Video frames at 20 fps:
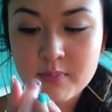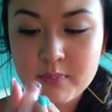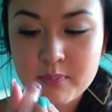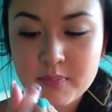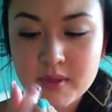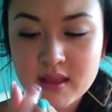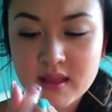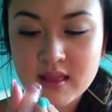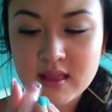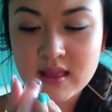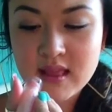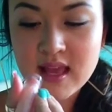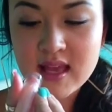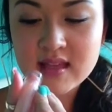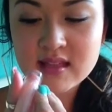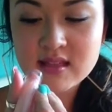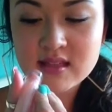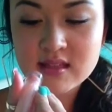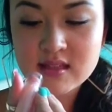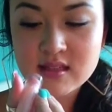
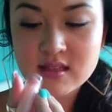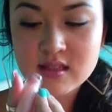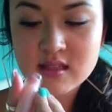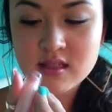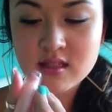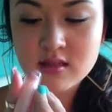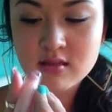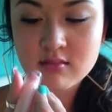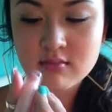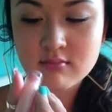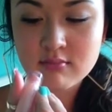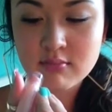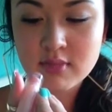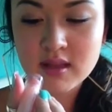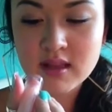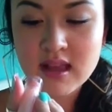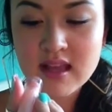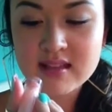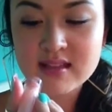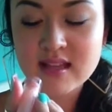Blessed.
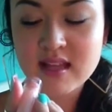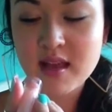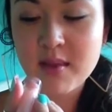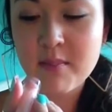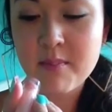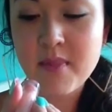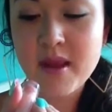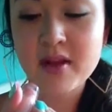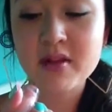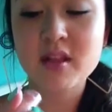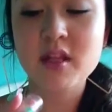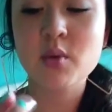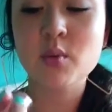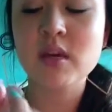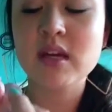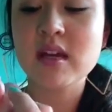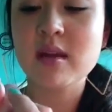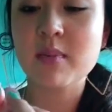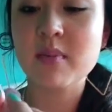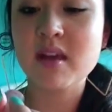Blessed, I can barely
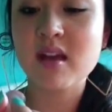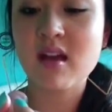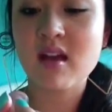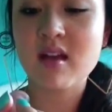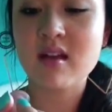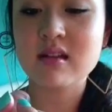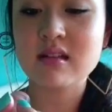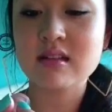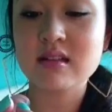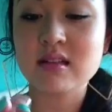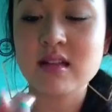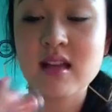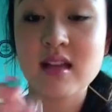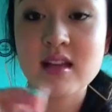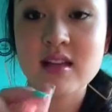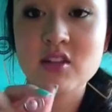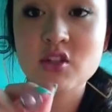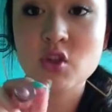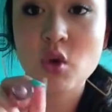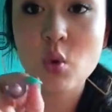read it because
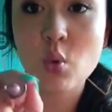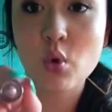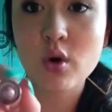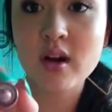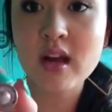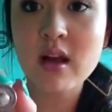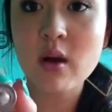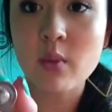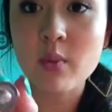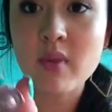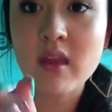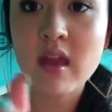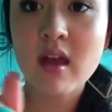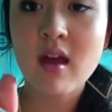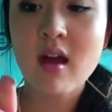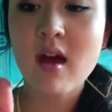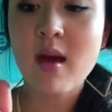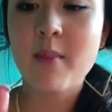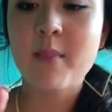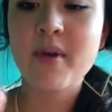it's so worn out.
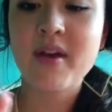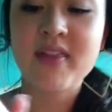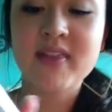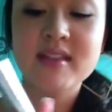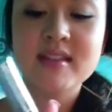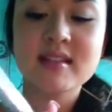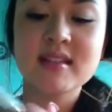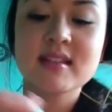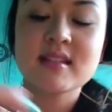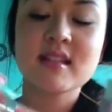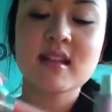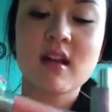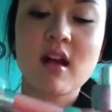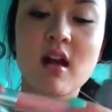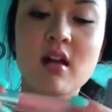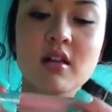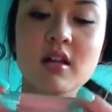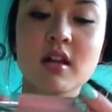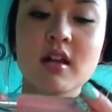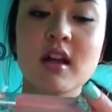But this is the
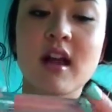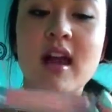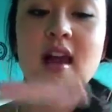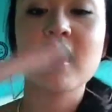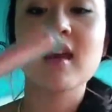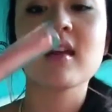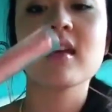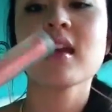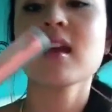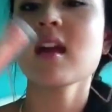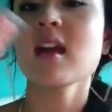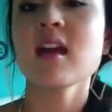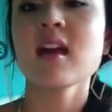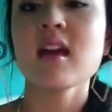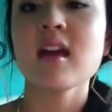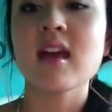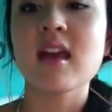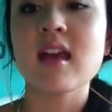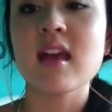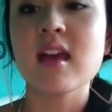color and
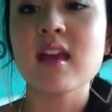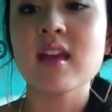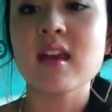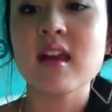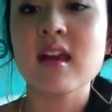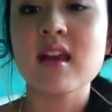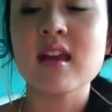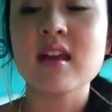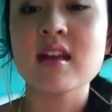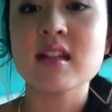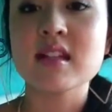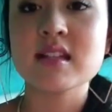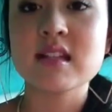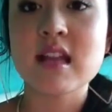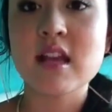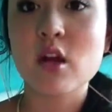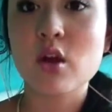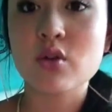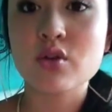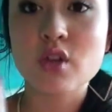it is,
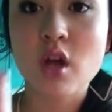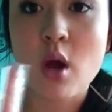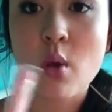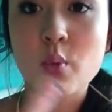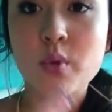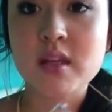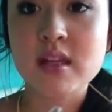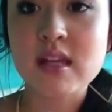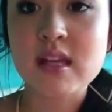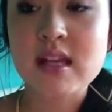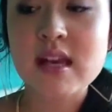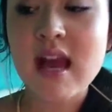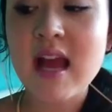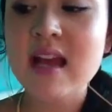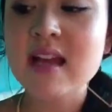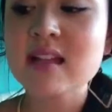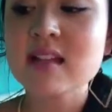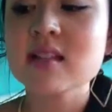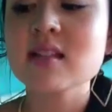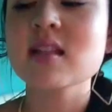it goes on really
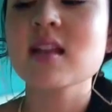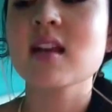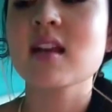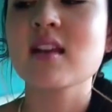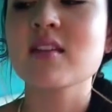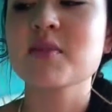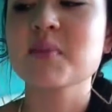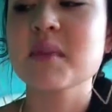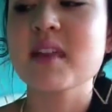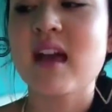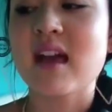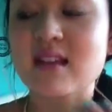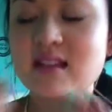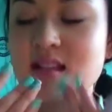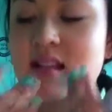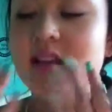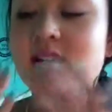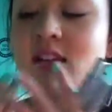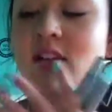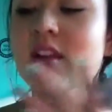nice. It gives me that
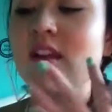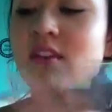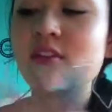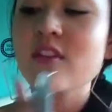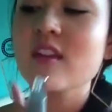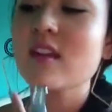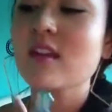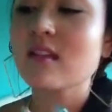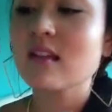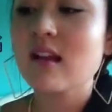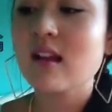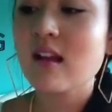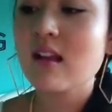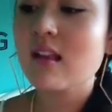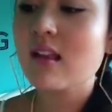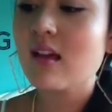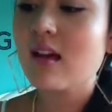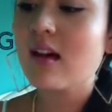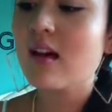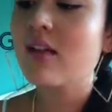tingly feeling that I
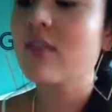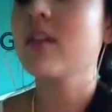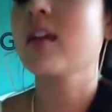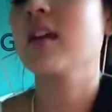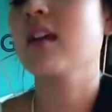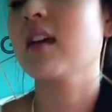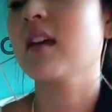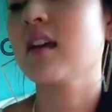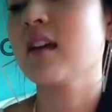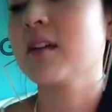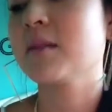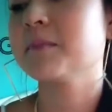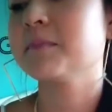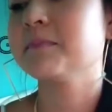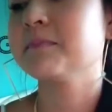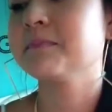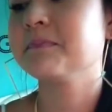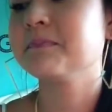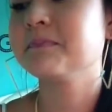love and